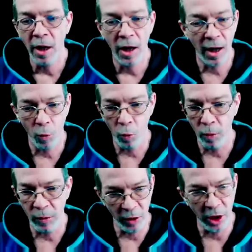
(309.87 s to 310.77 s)
uh,
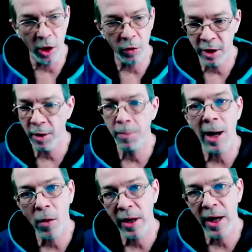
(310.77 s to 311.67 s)
when you go to the
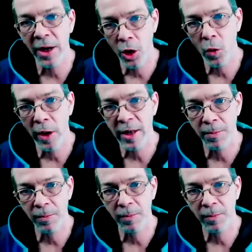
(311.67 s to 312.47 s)
power.us,